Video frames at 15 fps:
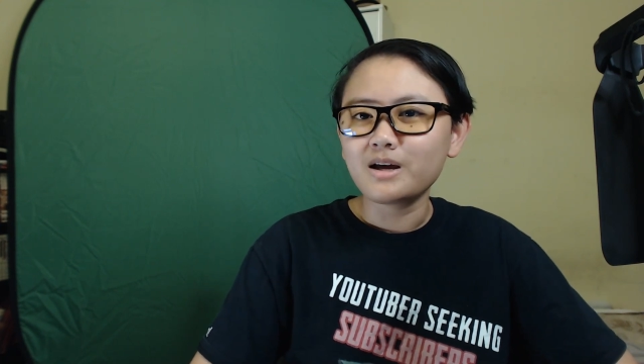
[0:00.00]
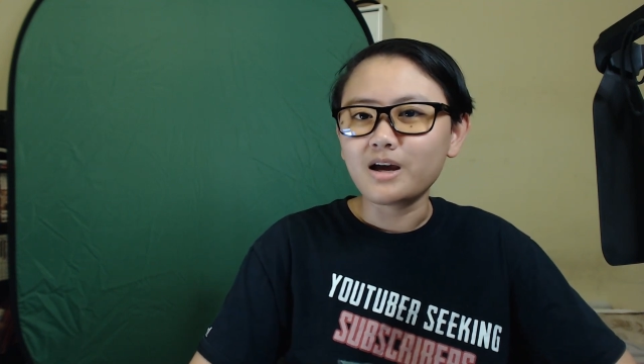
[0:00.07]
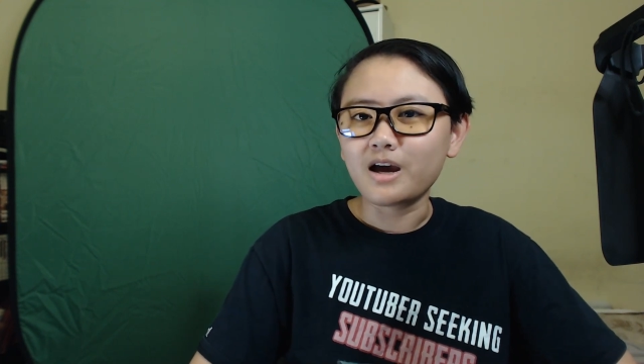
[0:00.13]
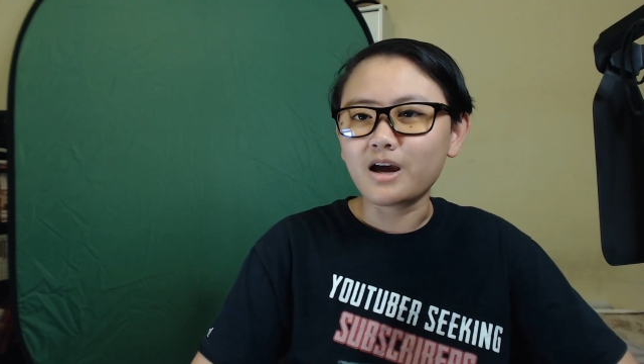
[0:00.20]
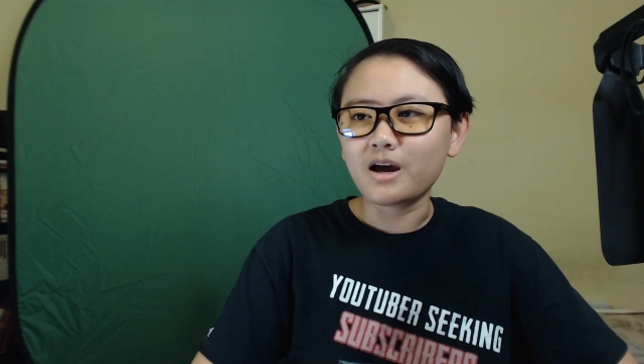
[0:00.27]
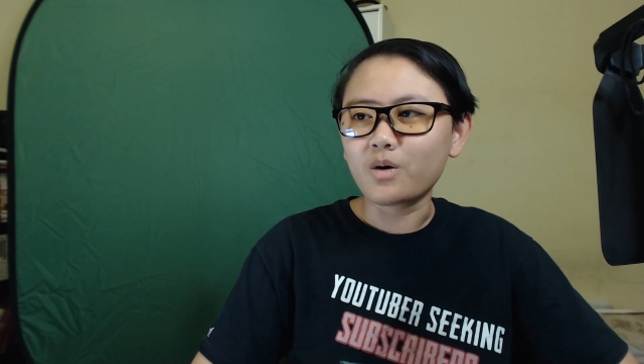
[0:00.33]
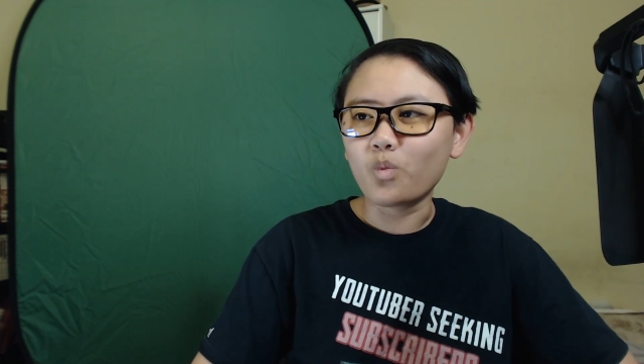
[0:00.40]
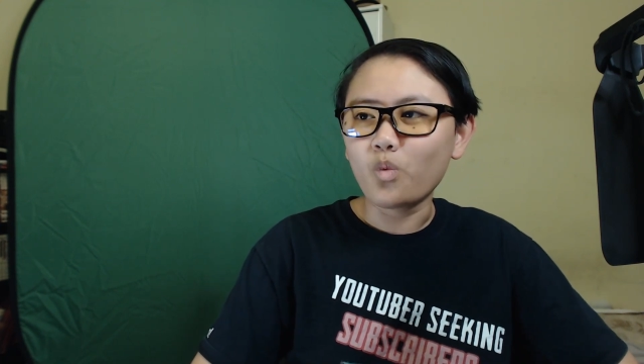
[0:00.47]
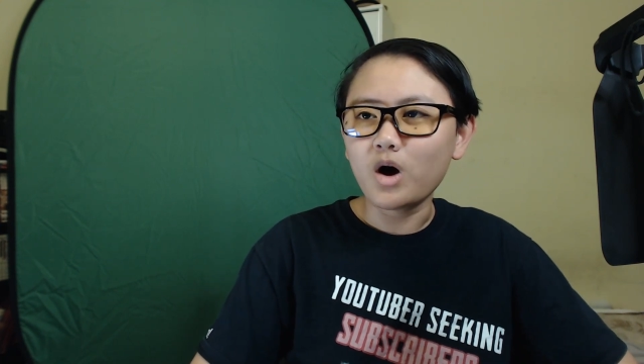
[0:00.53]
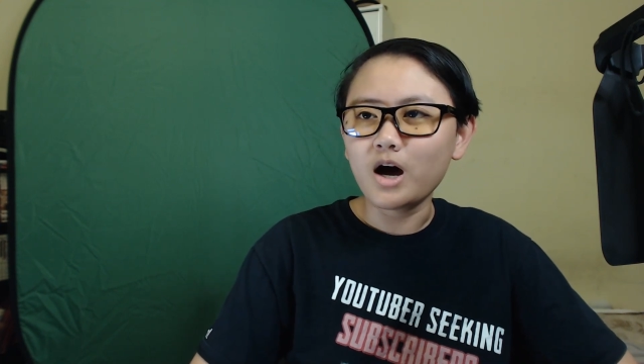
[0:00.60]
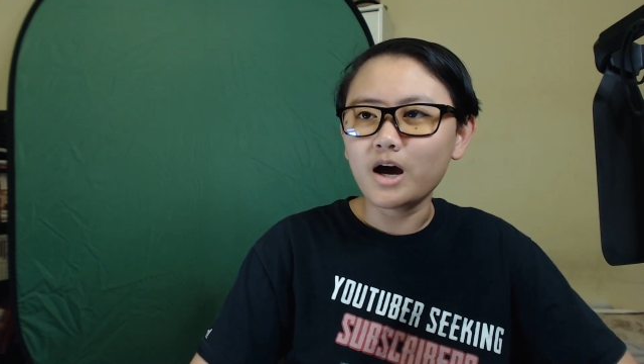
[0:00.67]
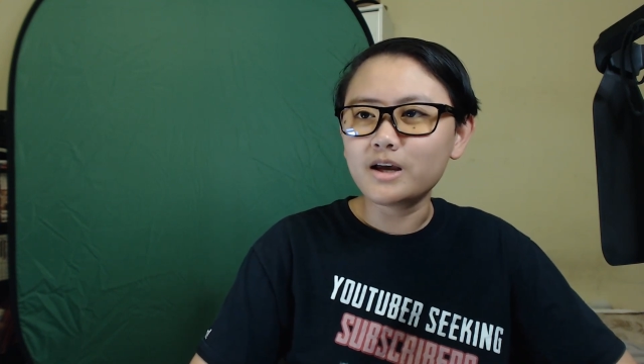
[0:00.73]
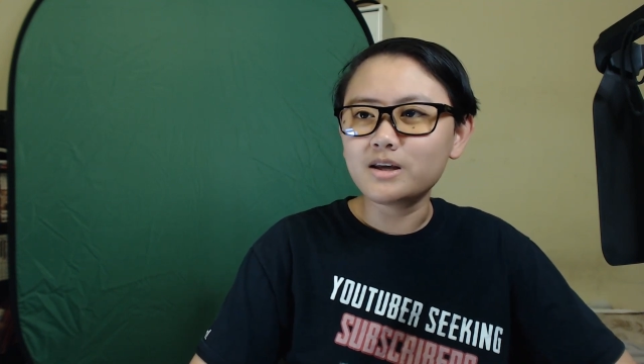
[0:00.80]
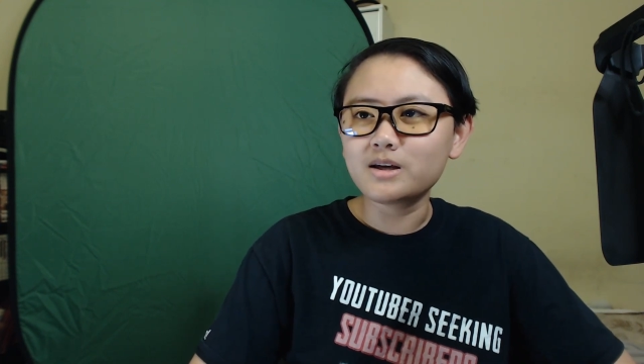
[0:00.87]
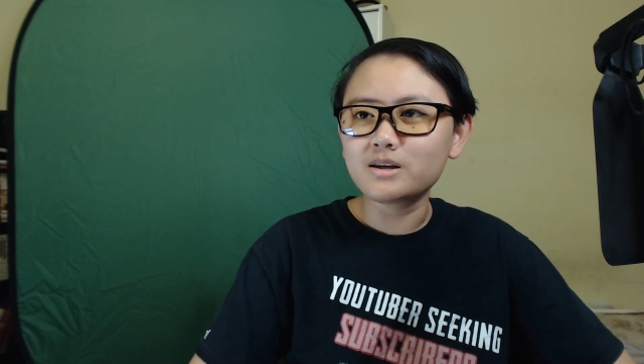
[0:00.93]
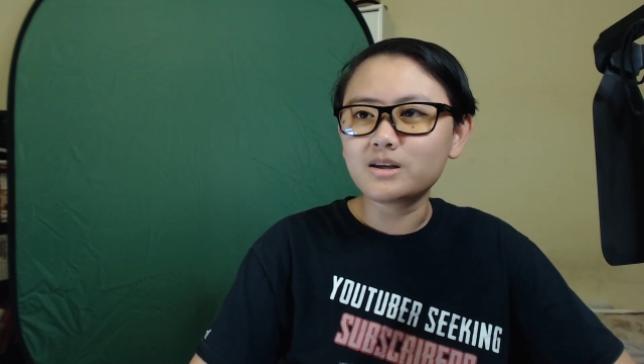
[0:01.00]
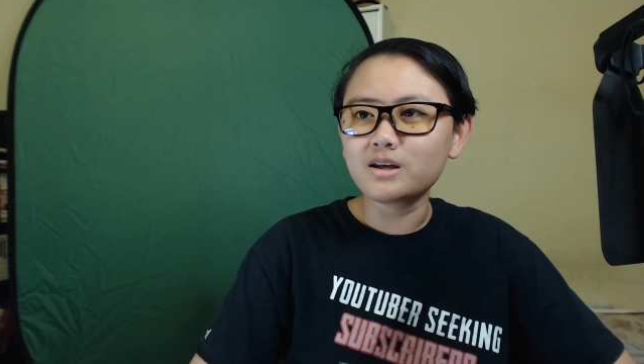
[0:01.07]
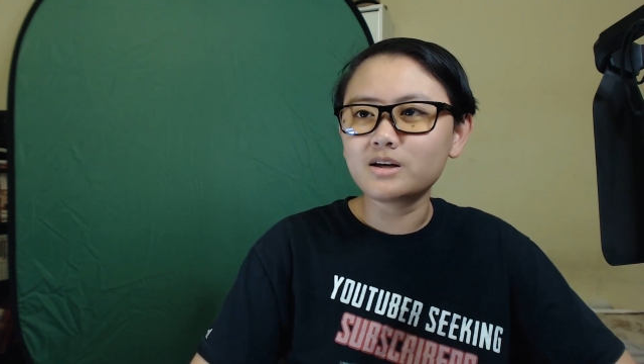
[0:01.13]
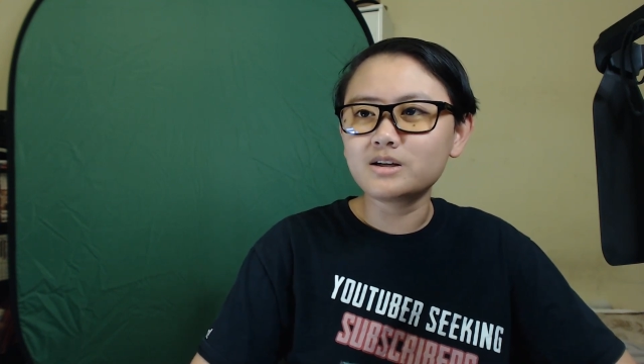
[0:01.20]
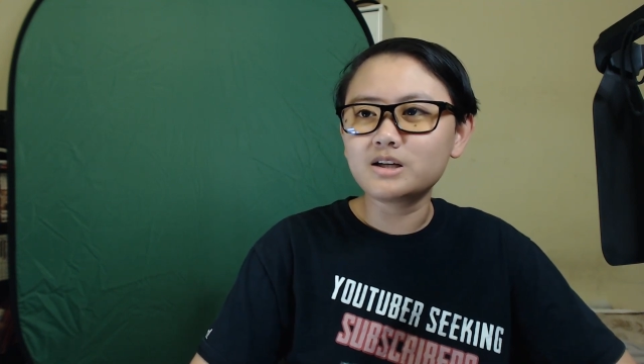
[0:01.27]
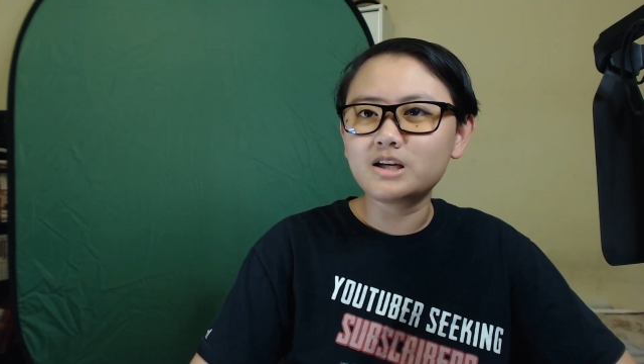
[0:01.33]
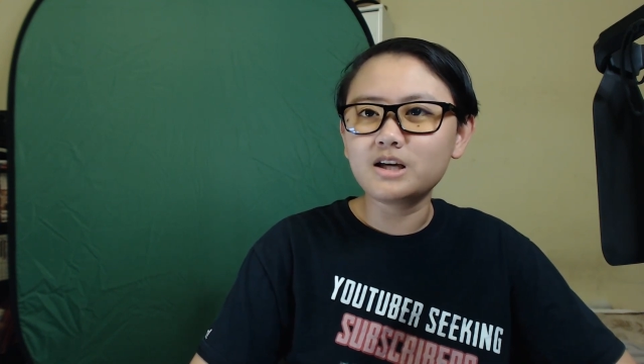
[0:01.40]
and why you
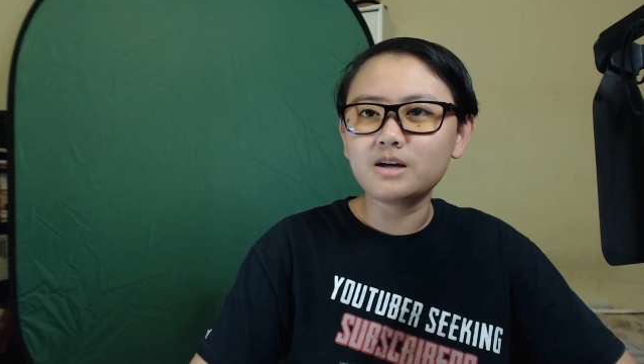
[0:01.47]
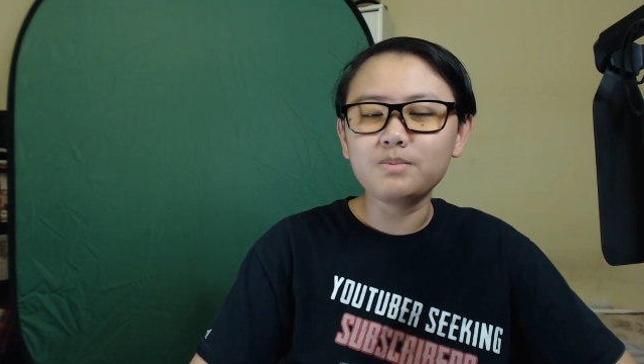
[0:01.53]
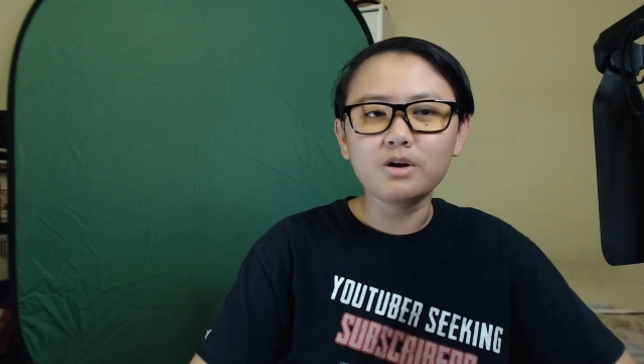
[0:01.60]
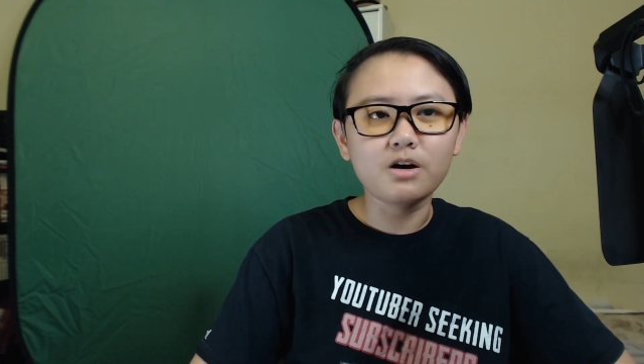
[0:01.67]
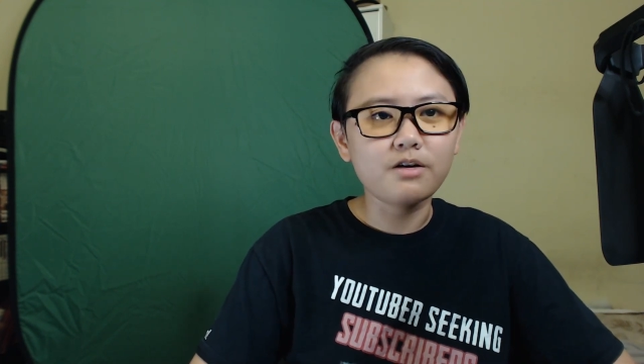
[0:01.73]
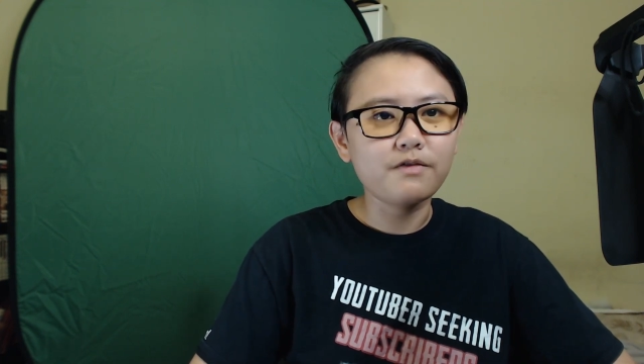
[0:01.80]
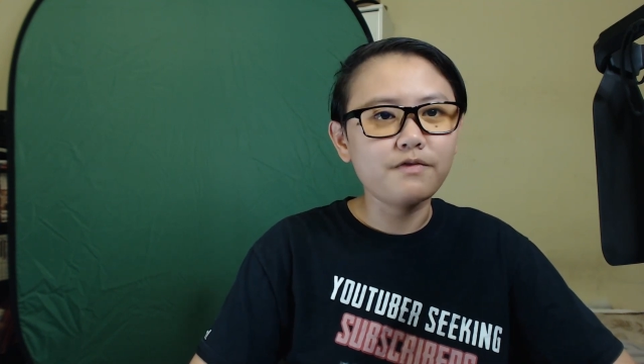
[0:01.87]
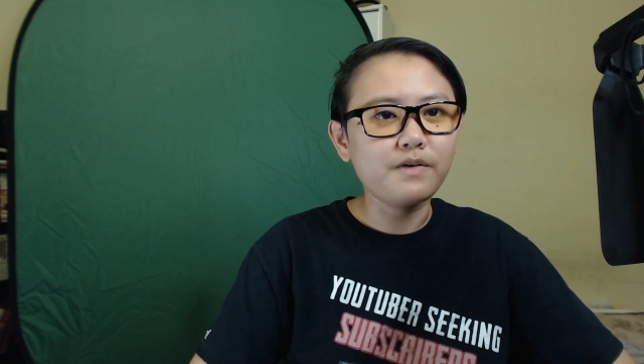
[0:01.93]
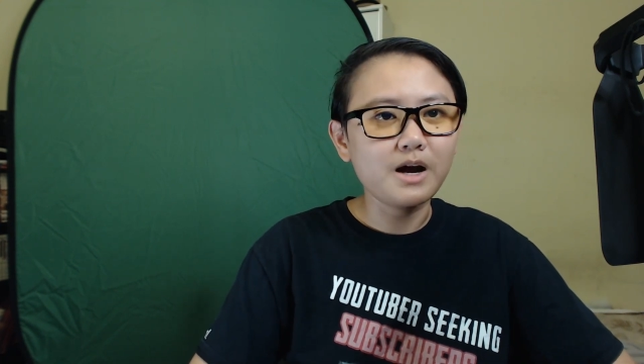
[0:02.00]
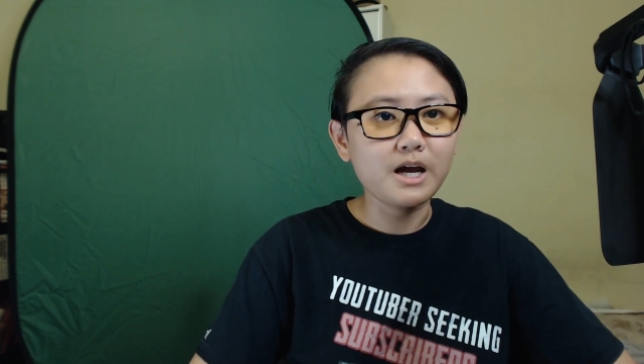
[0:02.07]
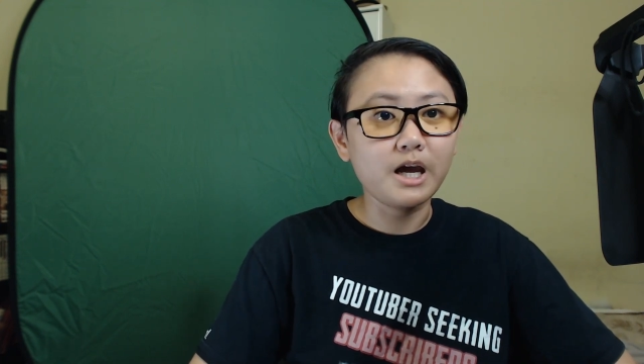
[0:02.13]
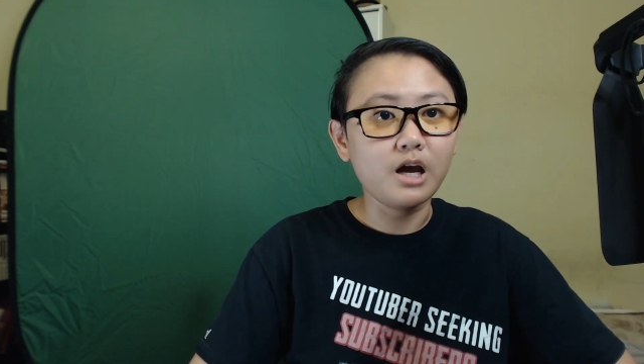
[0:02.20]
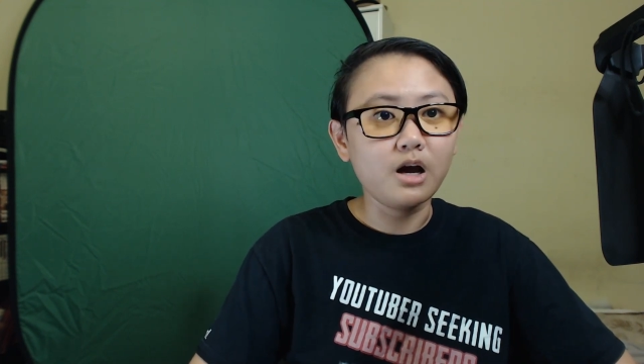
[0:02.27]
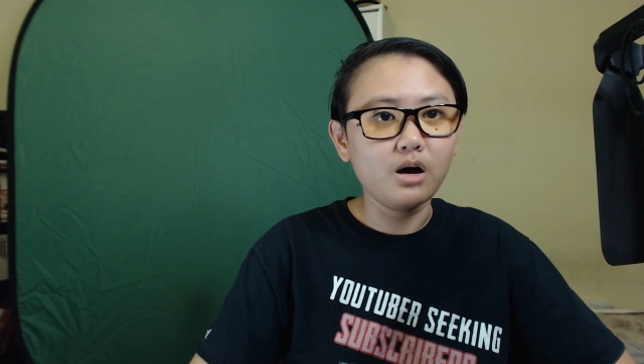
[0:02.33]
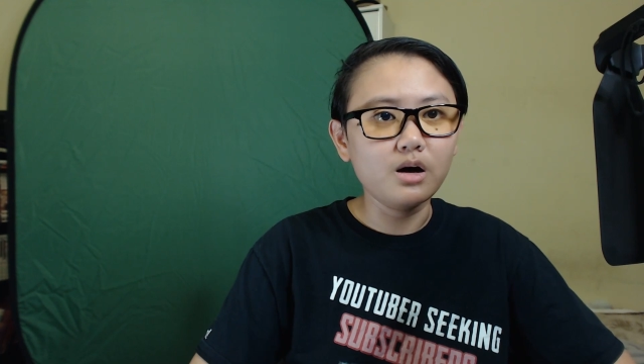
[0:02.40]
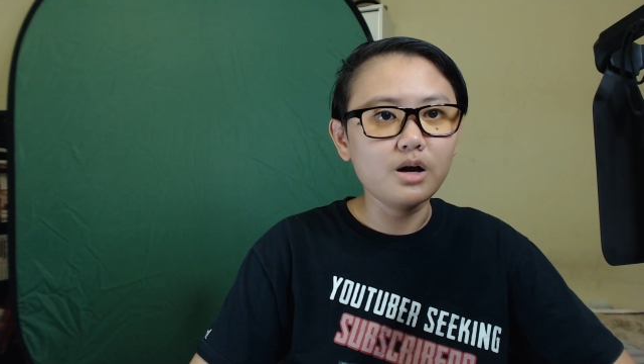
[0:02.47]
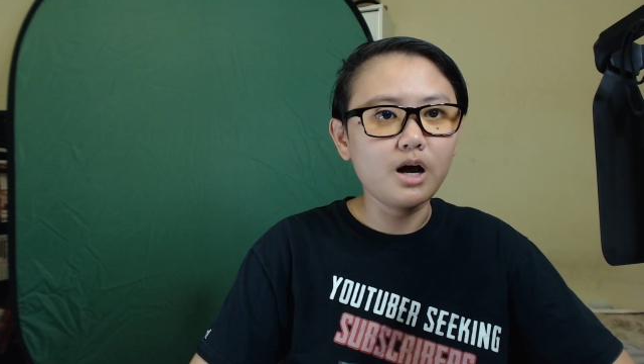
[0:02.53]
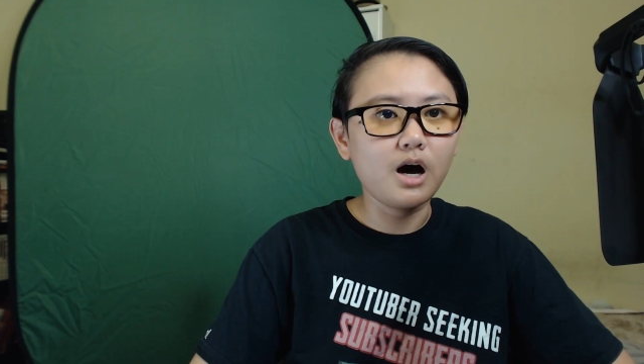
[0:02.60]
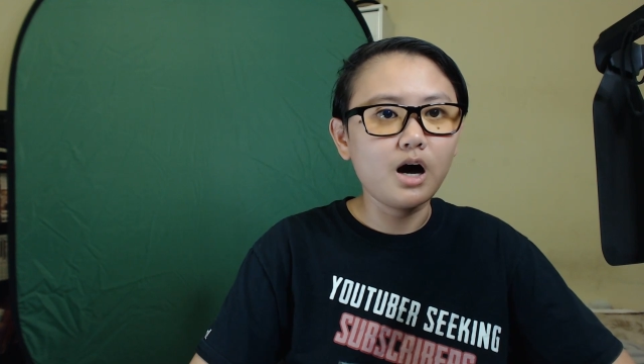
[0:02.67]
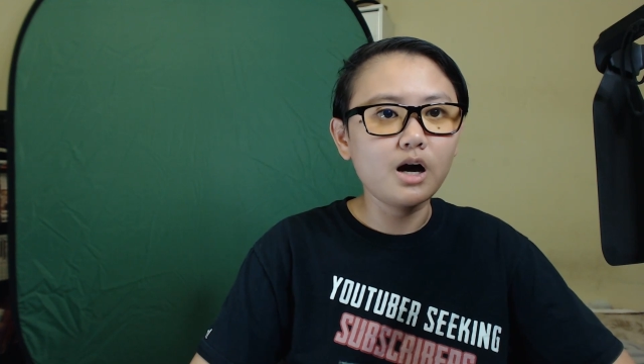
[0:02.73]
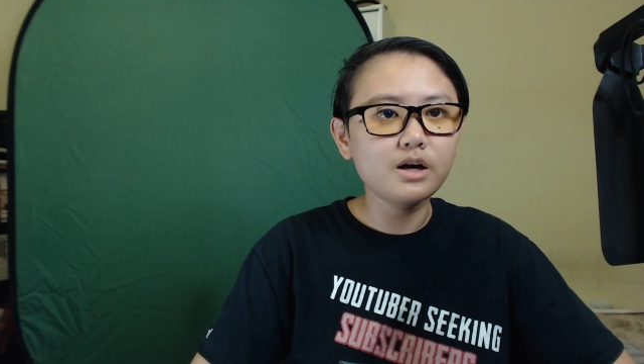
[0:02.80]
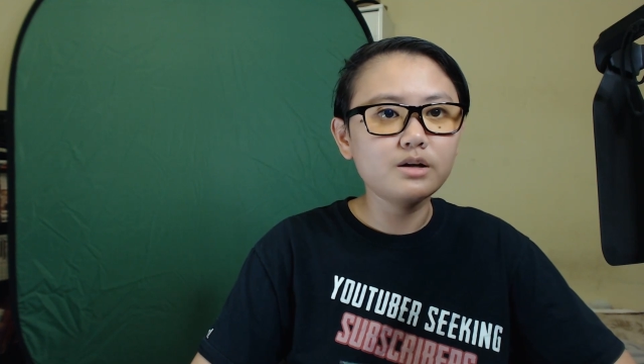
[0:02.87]
didn't keep your fucking hood
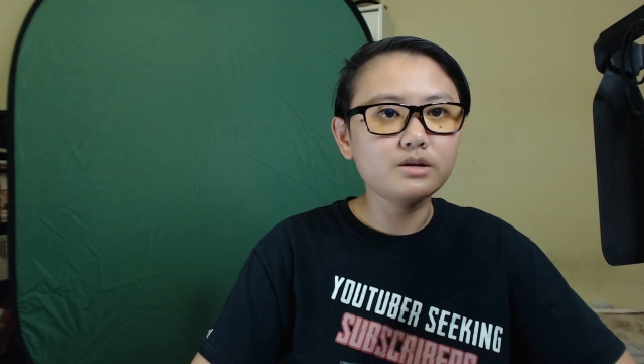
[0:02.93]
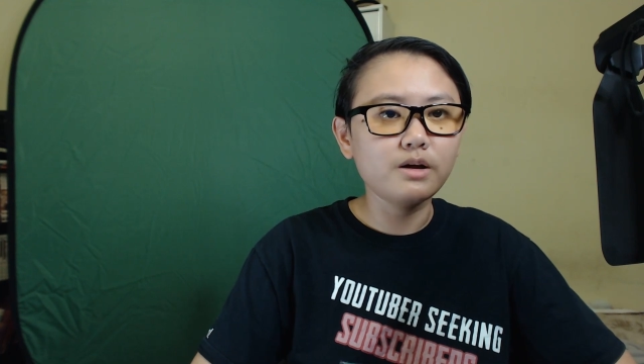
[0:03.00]
on,